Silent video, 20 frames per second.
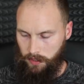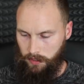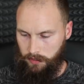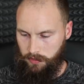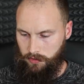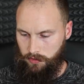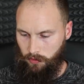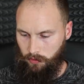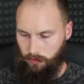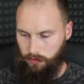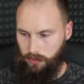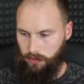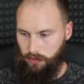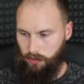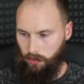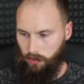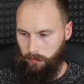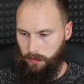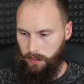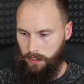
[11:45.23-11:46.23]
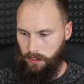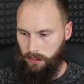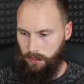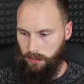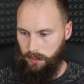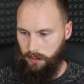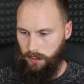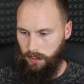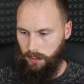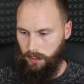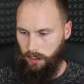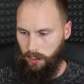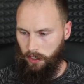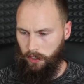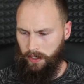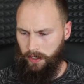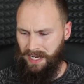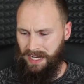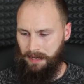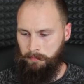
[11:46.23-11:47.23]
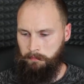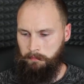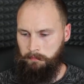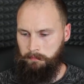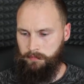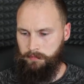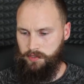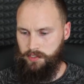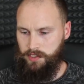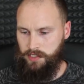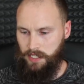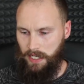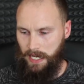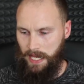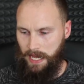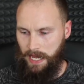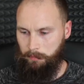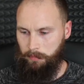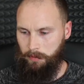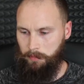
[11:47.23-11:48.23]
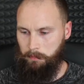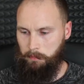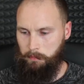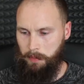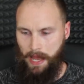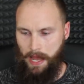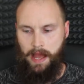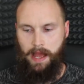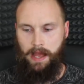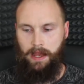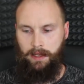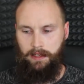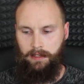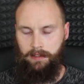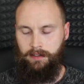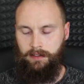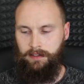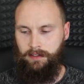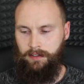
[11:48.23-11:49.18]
That's Dr. Dominic there. I am slap bang